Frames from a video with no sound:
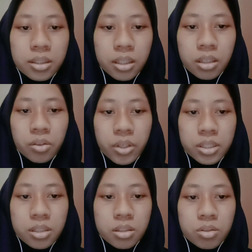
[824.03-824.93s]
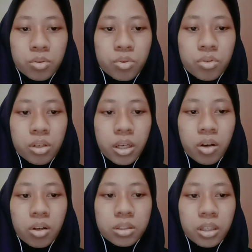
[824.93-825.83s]
reagents usually
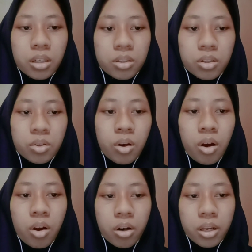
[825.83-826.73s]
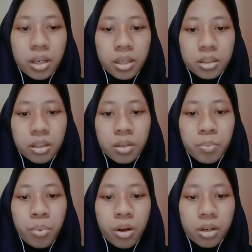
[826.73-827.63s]
contain coordinately
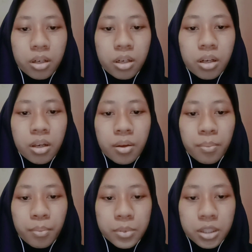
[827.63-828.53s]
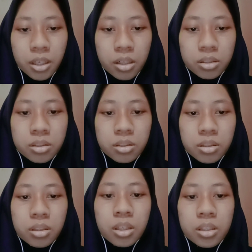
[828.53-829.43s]
bonded metals.
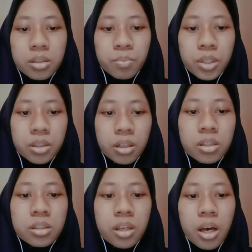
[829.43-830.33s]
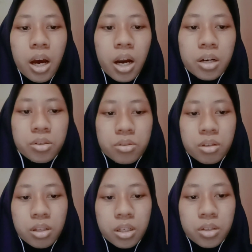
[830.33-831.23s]
These metals are
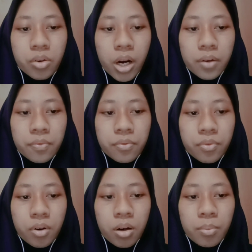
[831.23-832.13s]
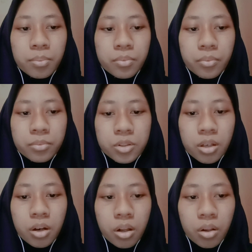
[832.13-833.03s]
usually derived from
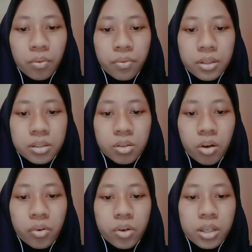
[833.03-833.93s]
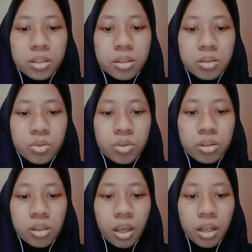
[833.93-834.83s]
solvents or reagents used
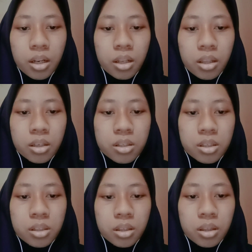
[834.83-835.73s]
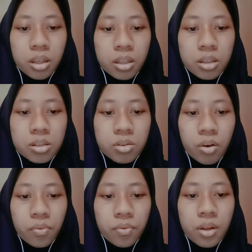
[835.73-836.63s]
in the synthesis of
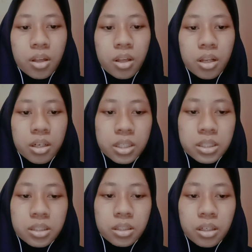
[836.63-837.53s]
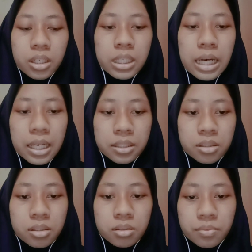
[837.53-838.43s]
ligands.